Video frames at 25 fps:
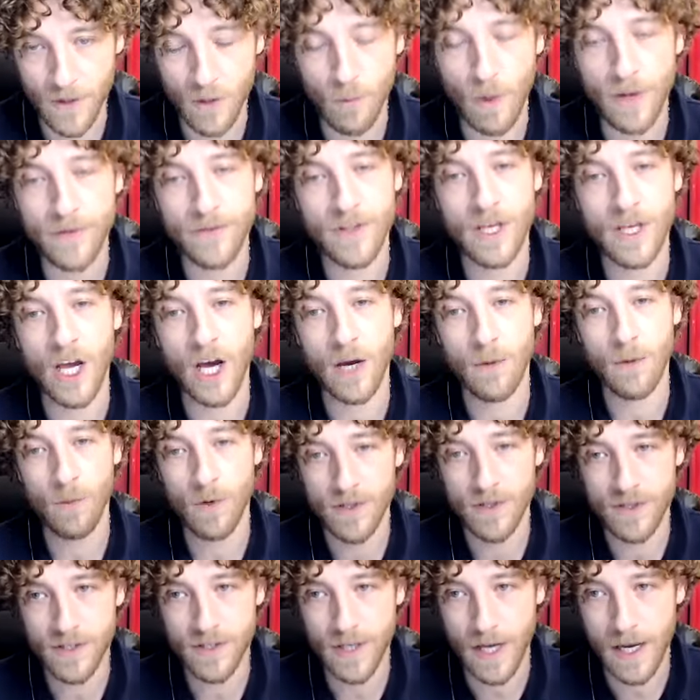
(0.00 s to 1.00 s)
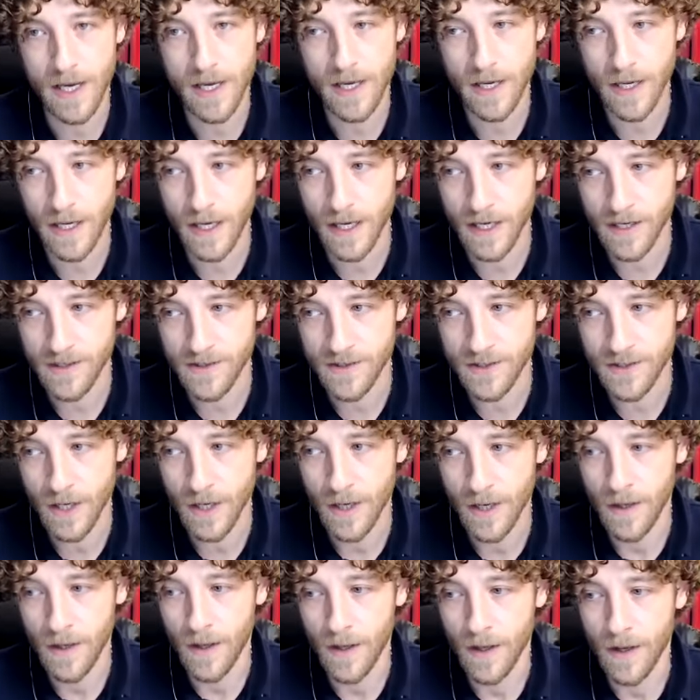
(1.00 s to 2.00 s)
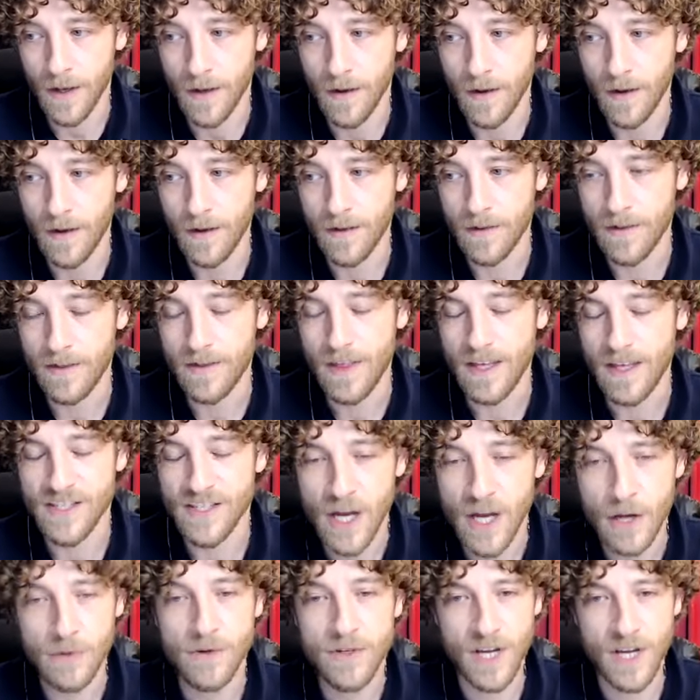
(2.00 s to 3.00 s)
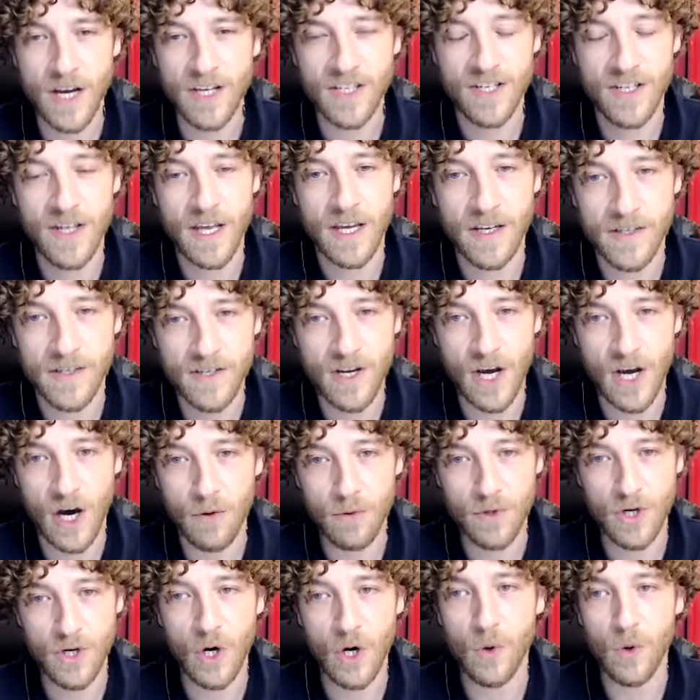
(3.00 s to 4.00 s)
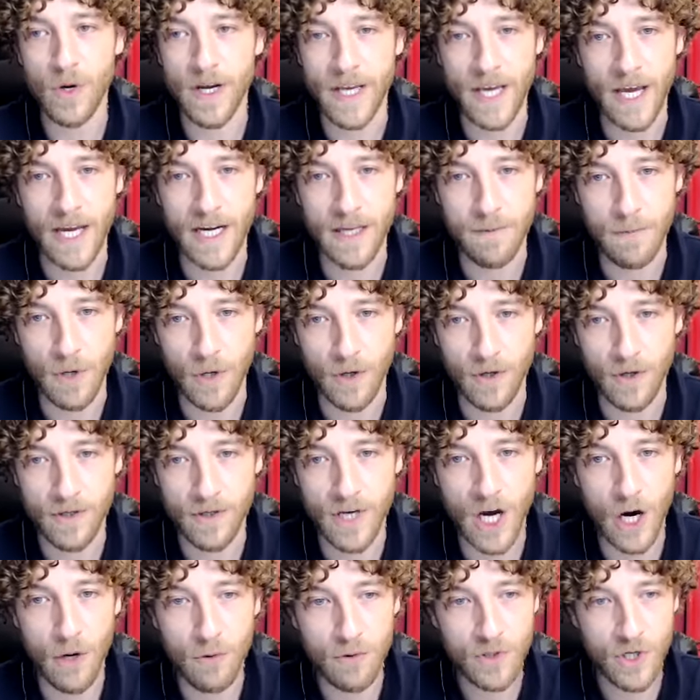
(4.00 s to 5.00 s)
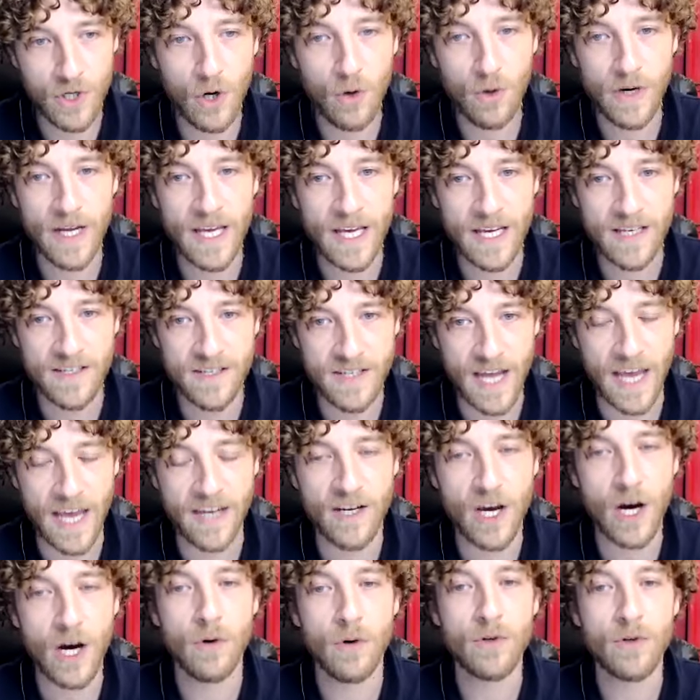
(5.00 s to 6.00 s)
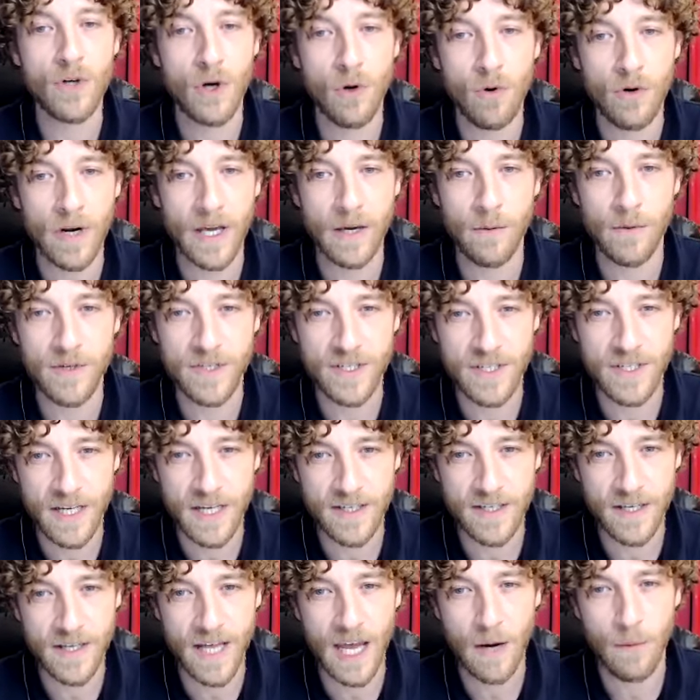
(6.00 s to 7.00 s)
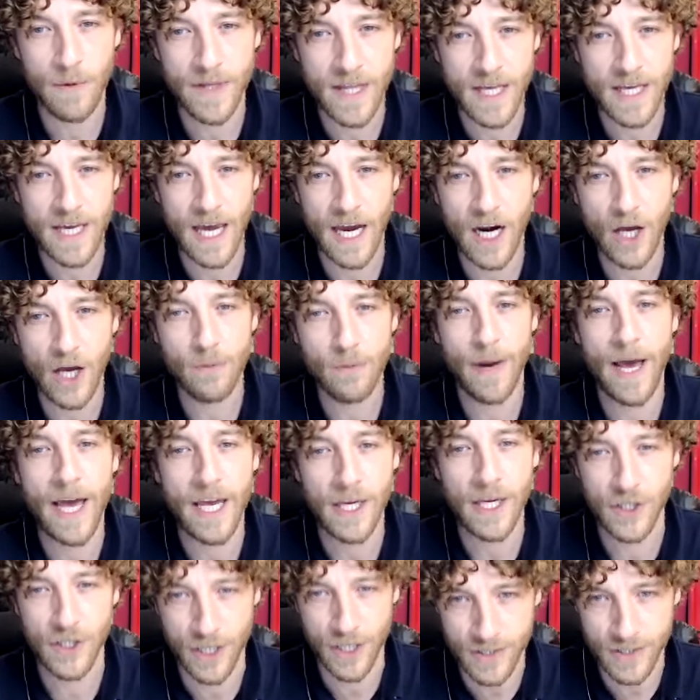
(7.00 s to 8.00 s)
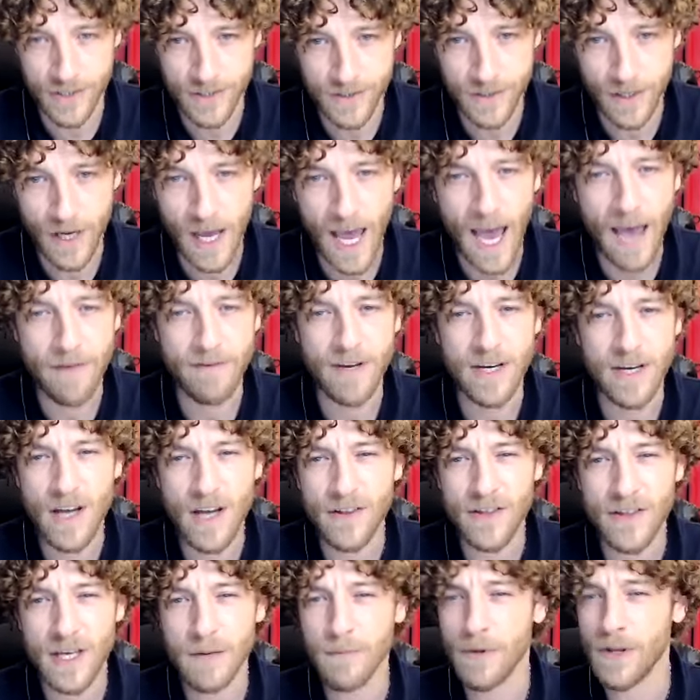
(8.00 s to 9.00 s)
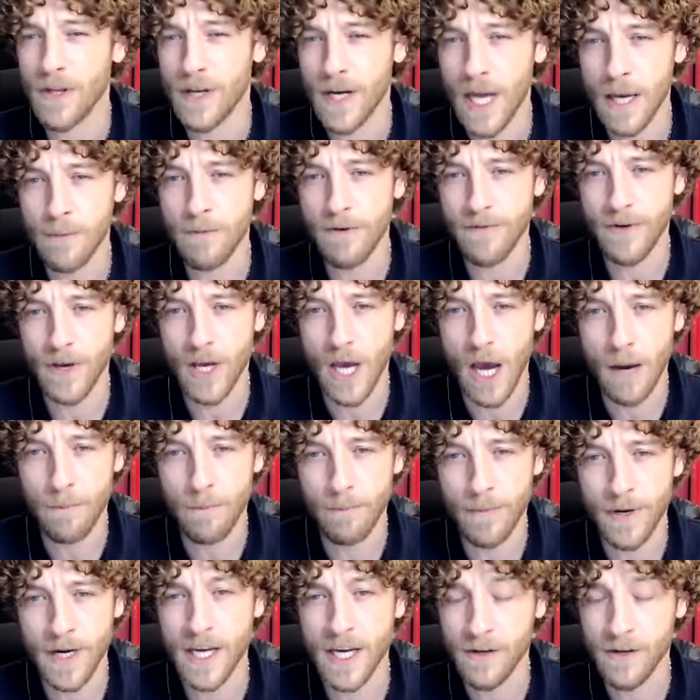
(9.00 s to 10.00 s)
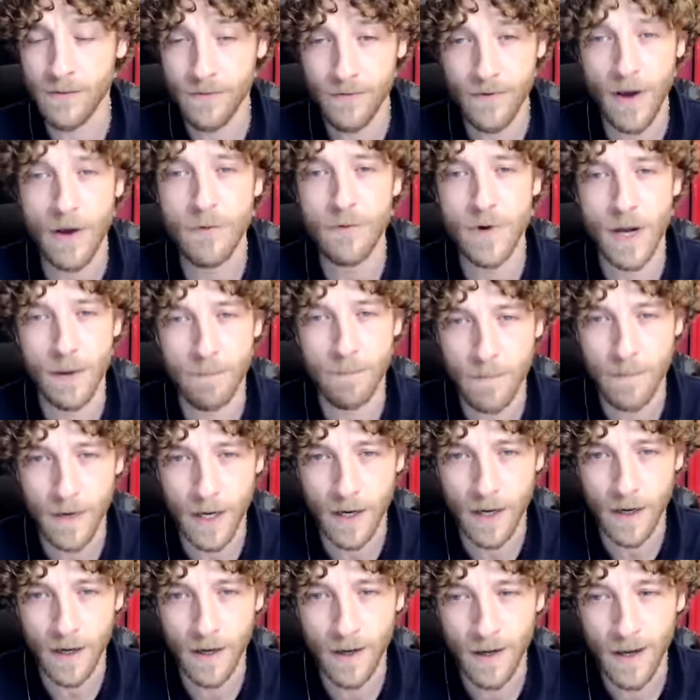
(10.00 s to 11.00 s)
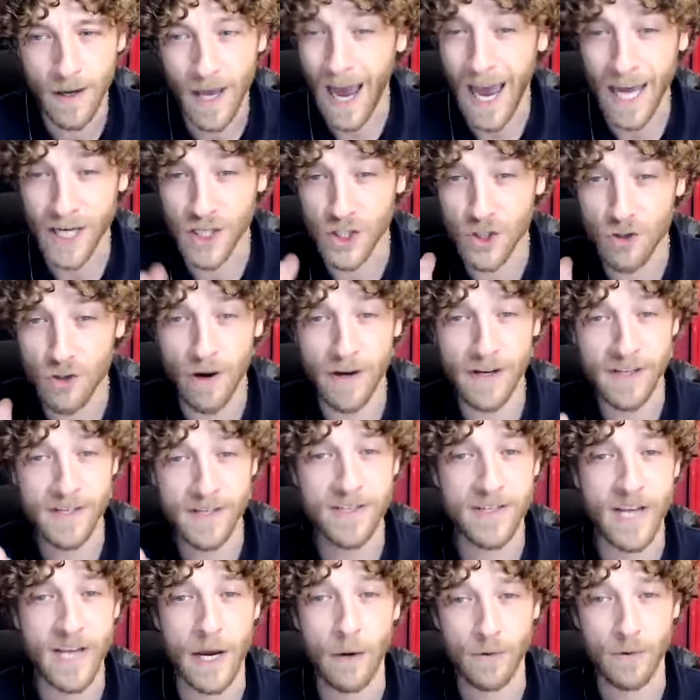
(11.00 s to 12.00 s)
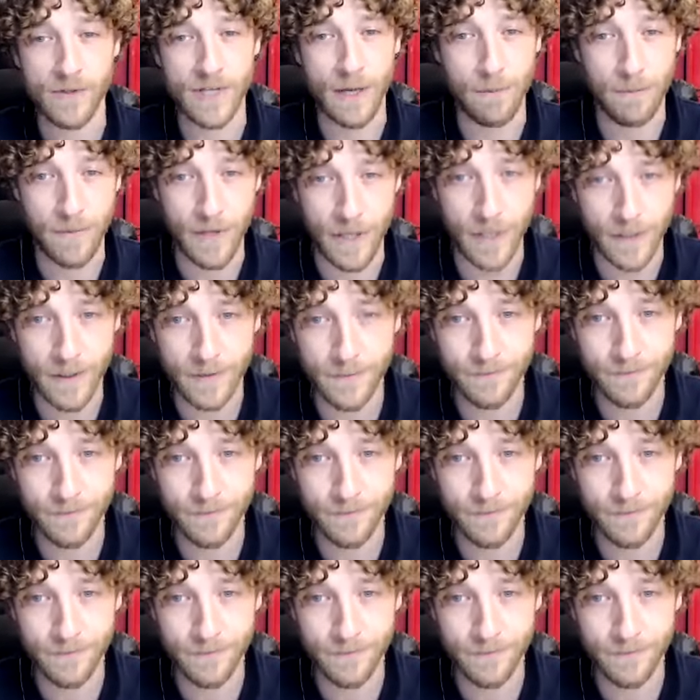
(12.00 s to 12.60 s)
The one thing I would say is there's no such thing as cold calling anymore. Cold calling is dead. Cold calling was sitting there with the yellow pages, having nothing but the name of a company and a phone number, and trying to sell something.